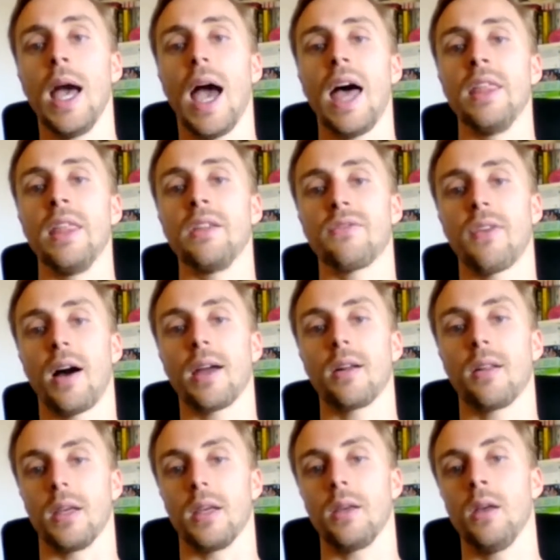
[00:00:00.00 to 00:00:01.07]
And then
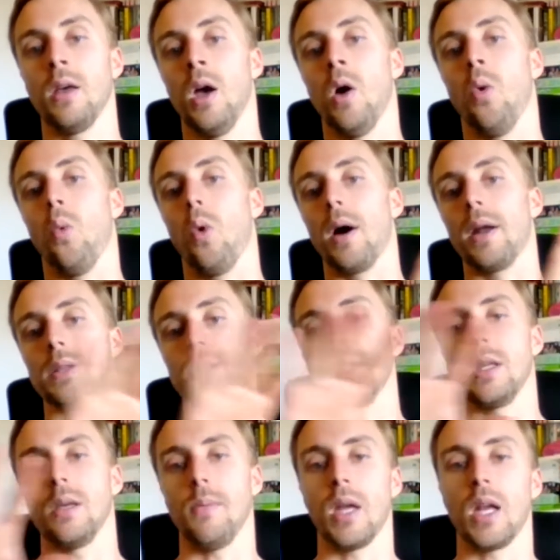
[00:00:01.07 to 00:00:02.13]
finally, what is
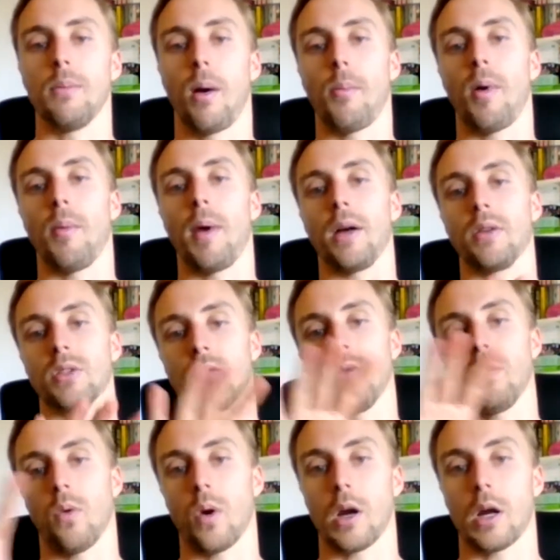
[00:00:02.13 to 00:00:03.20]
the minimum amount of
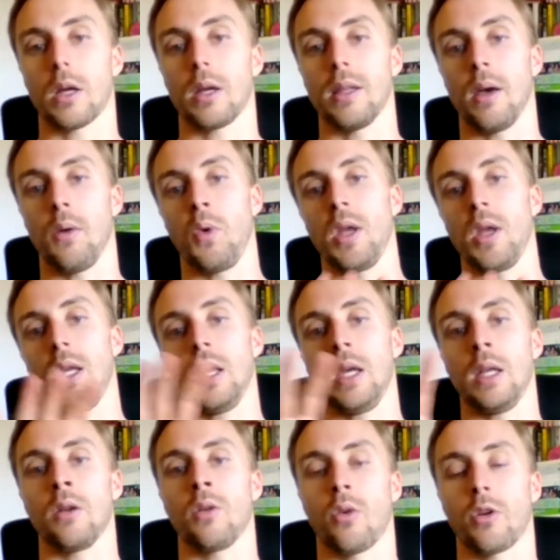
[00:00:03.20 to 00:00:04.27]
work that we
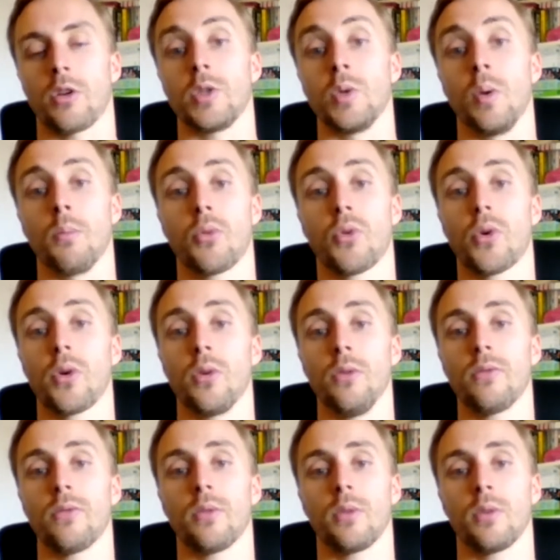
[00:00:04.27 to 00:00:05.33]
need in order to
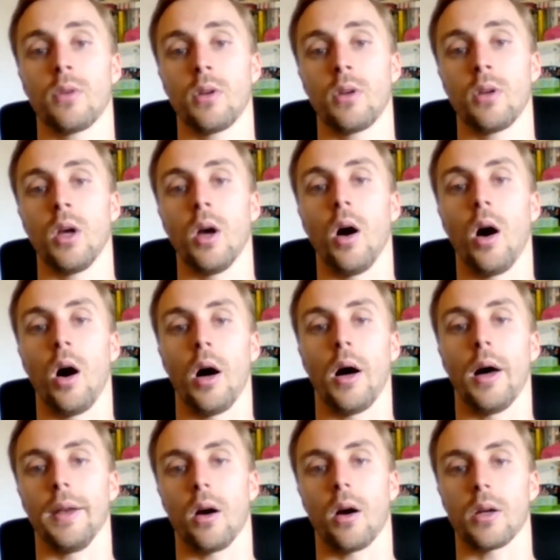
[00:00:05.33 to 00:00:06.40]
improve
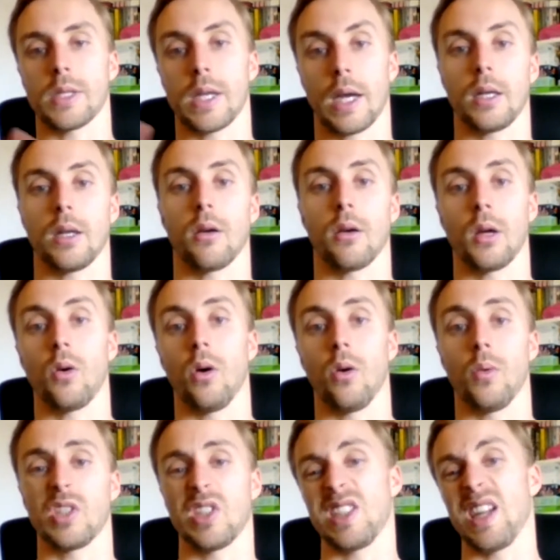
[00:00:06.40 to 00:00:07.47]
on our secondary goal,
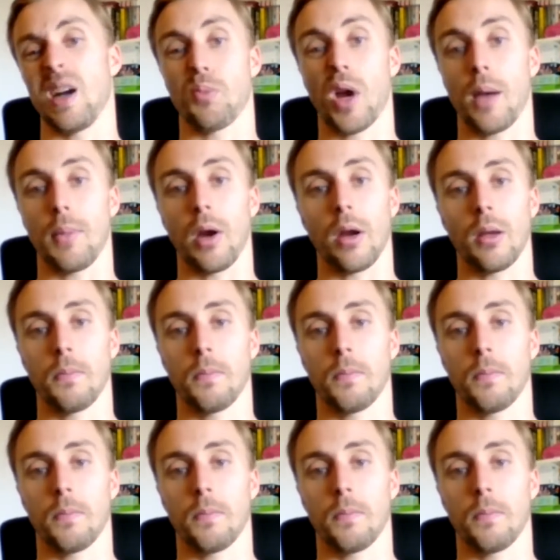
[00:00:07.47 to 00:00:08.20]
which is now primary?